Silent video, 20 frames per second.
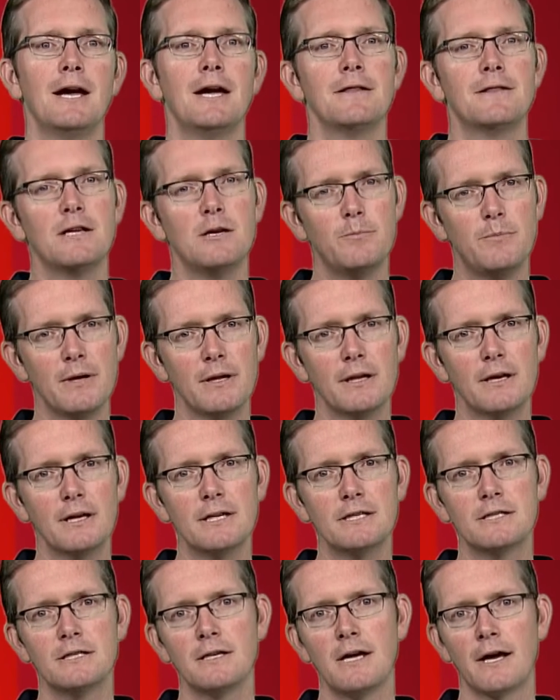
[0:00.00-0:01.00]
The ability
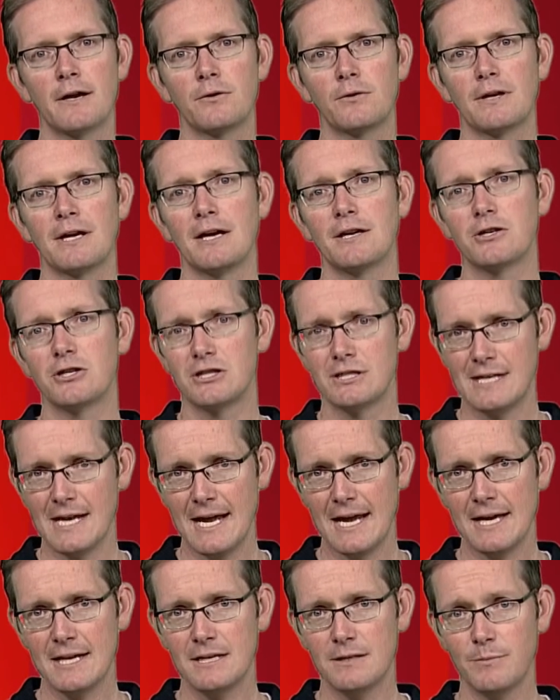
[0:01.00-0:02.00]
to not only
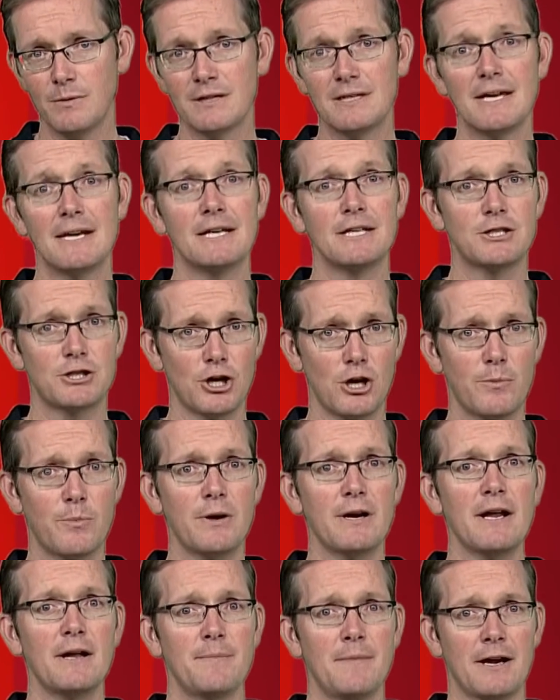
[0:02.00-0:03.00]
understand, but then
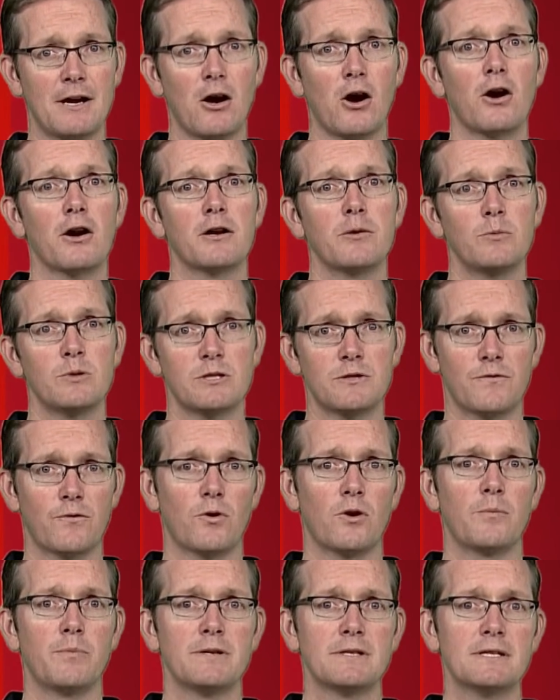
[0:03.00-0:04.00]
interpret and make arguments
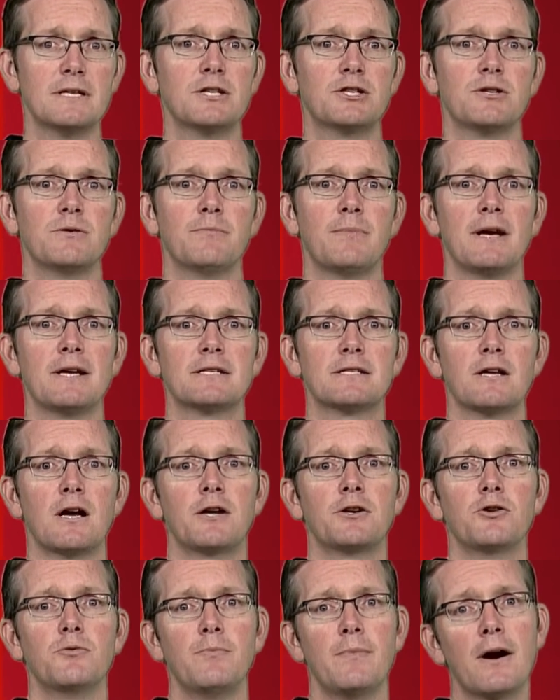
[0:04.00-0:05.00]
for a position based on
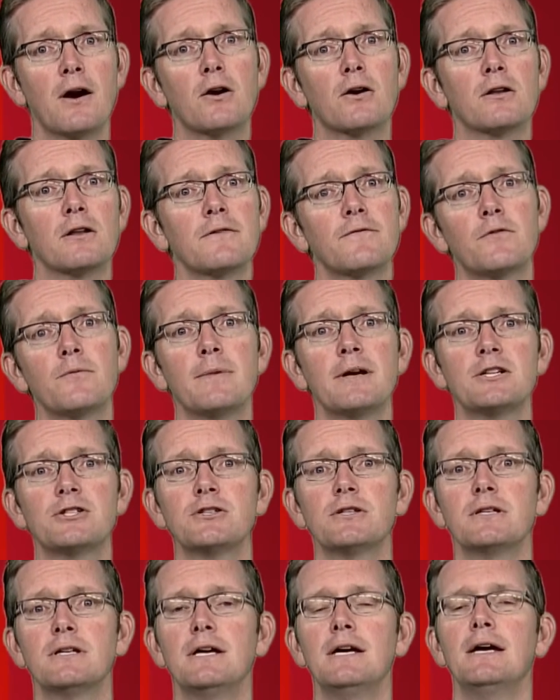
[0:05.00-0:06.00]
numerical
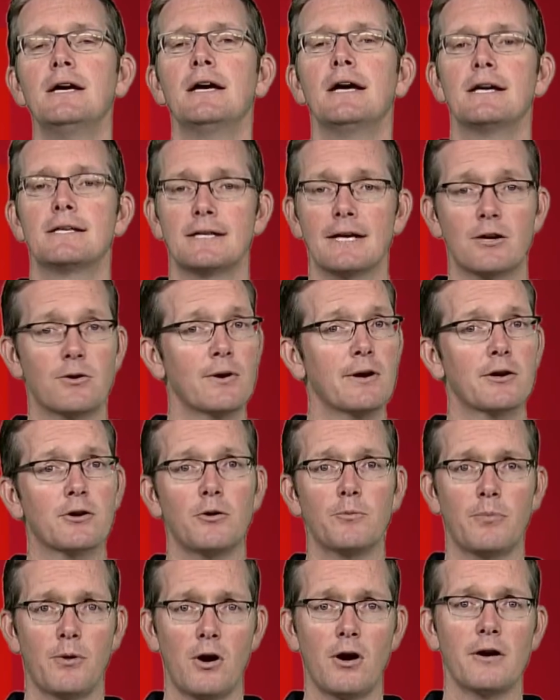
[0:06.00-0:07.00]
information is a critical
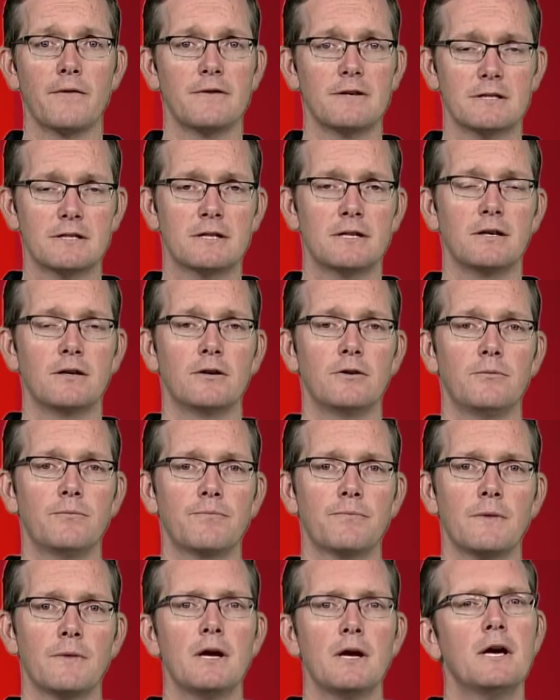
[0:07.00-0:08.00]
part of the skill.
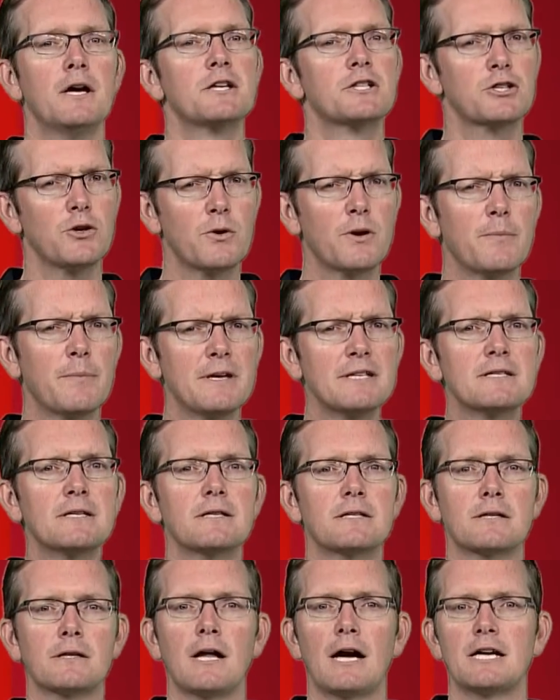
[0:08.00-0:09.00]
So, in a
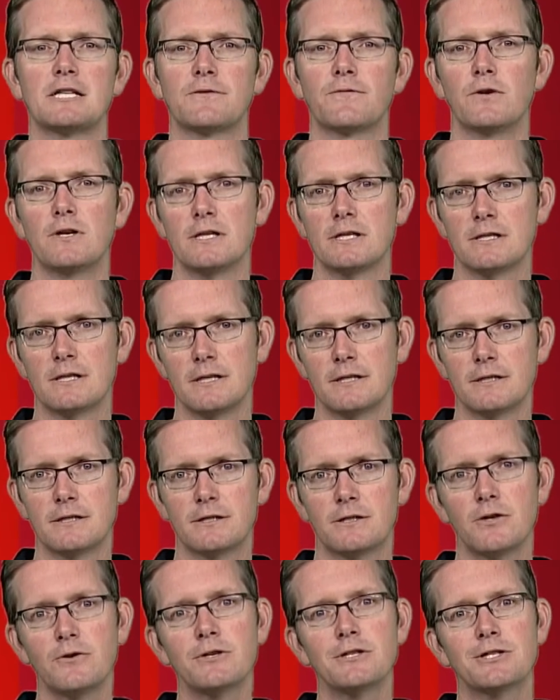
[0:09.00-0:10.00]
business class, for instance,
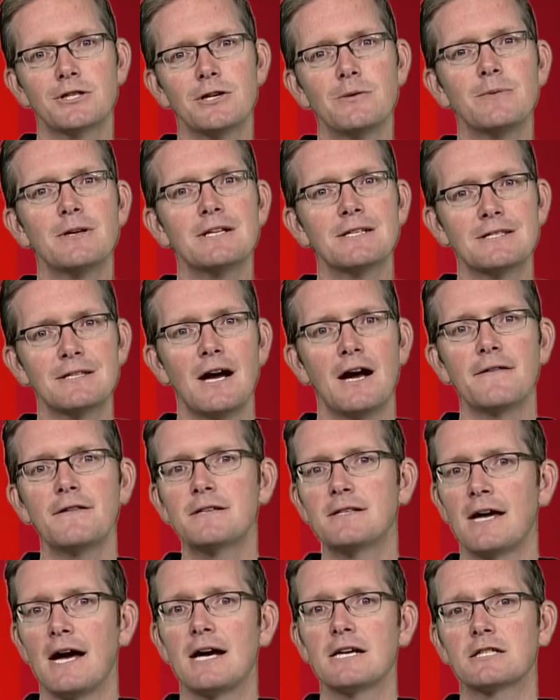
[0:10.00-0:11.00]
students could be assigned the
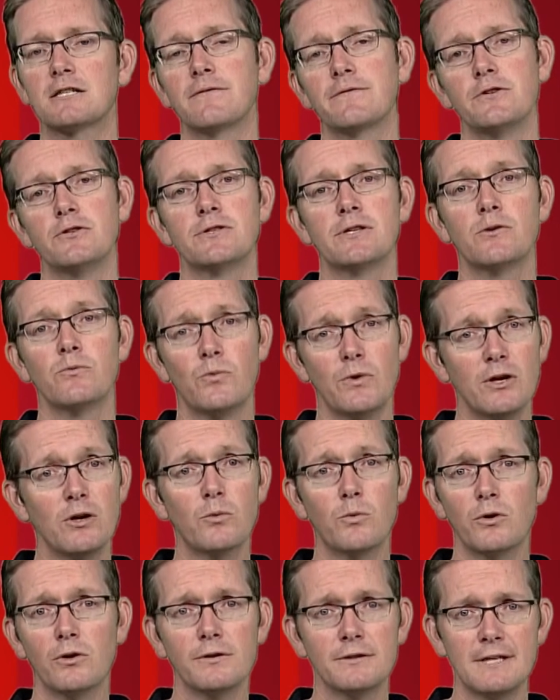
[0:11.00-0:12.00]
task of using real
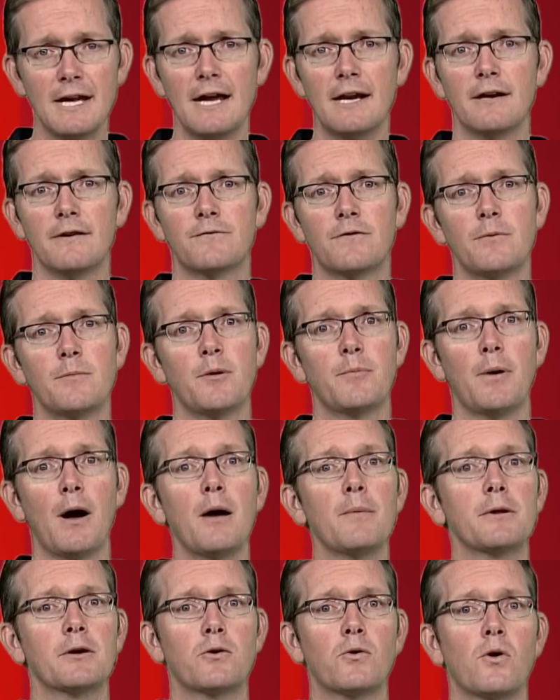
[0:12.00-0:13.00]
world data from a
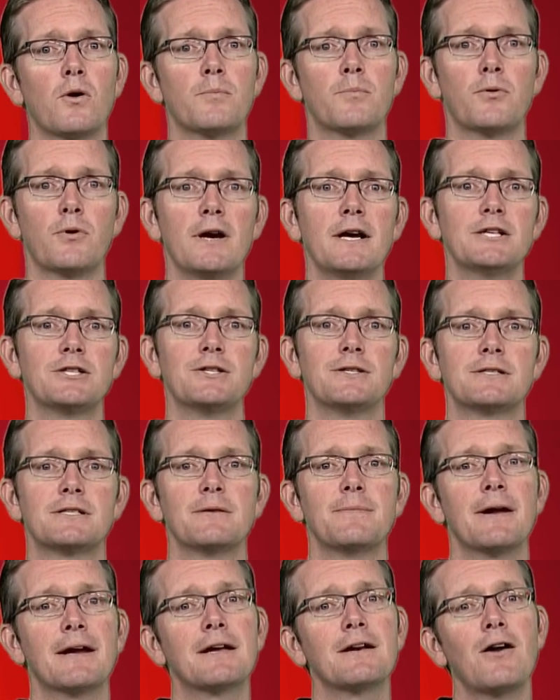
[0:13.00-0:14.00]
public corporation to
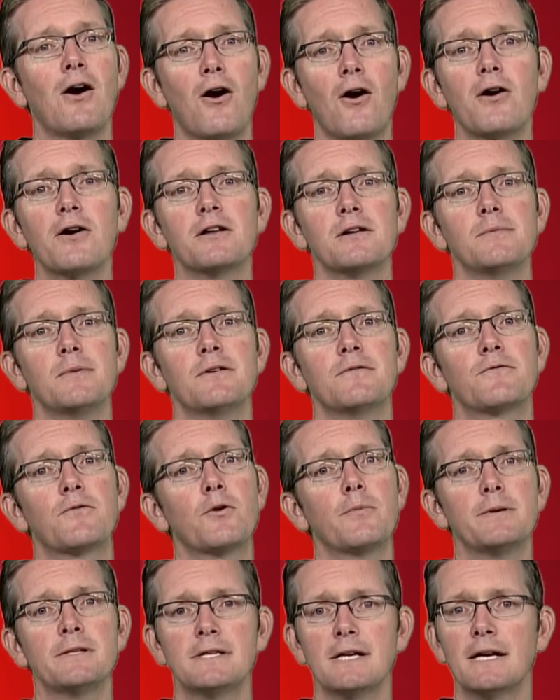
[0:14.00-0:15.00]
make an argument for a
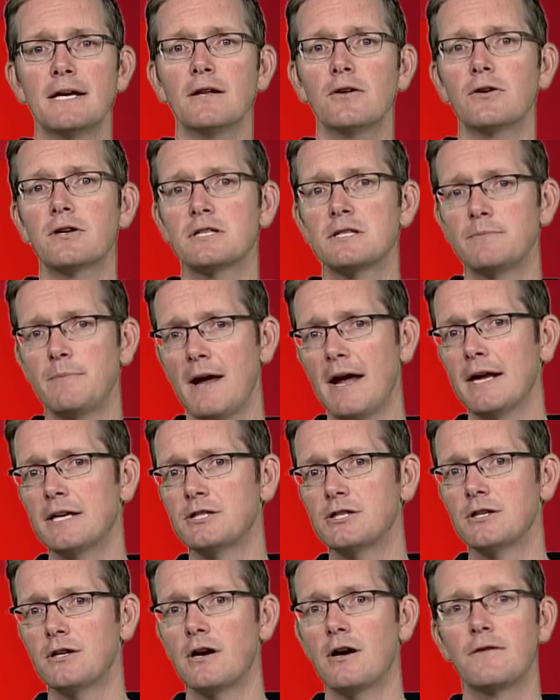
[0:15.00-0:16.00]
particular
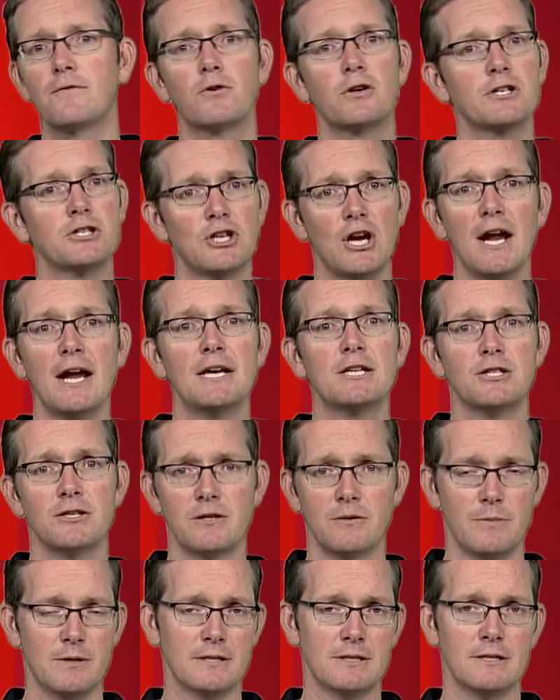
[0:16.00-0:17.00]
expansion of or a change in
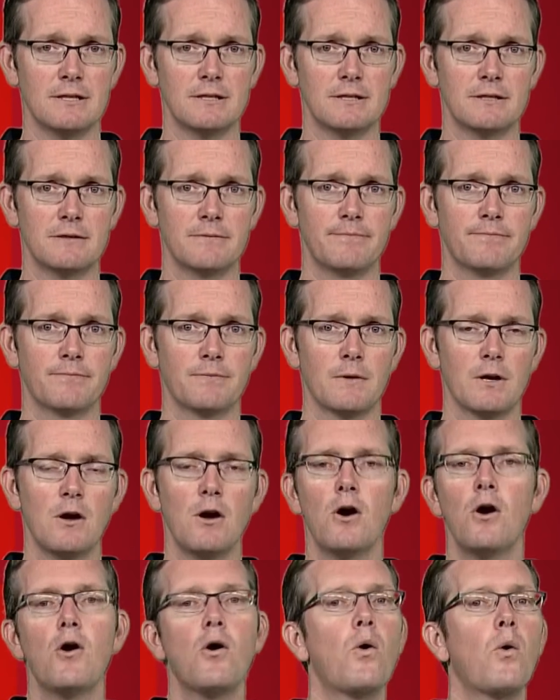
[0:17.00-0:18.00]
the business
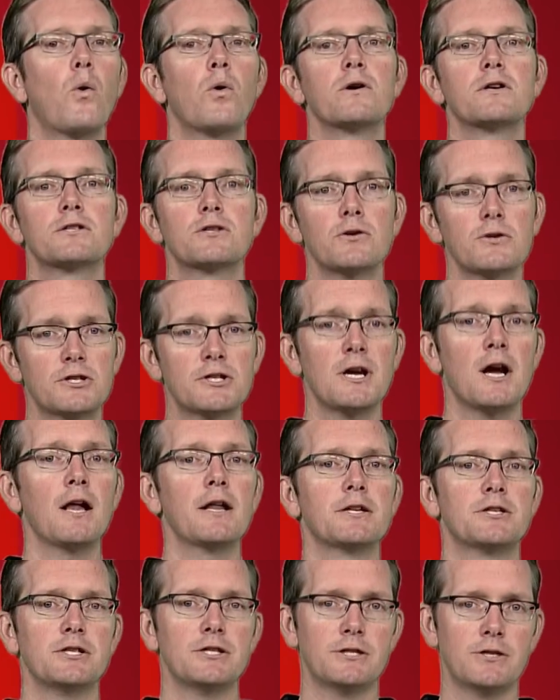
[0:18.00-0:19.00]
or
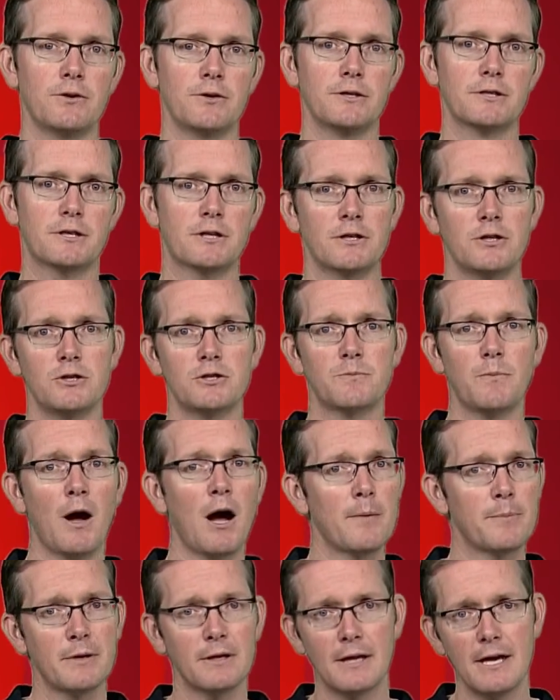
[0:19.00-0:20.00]
sociology students could use
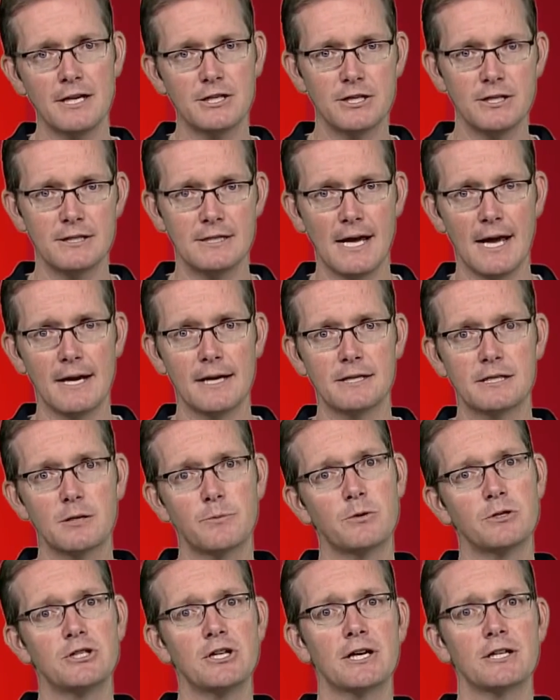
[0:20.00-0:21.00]
population data to
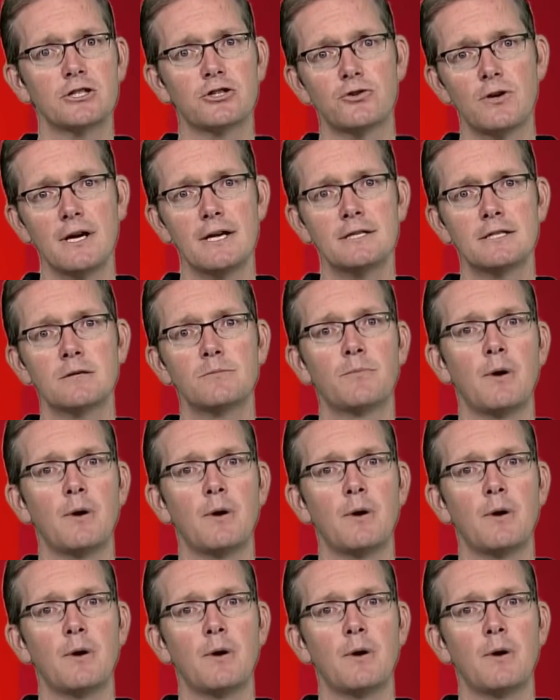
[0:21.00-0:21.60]
project trends in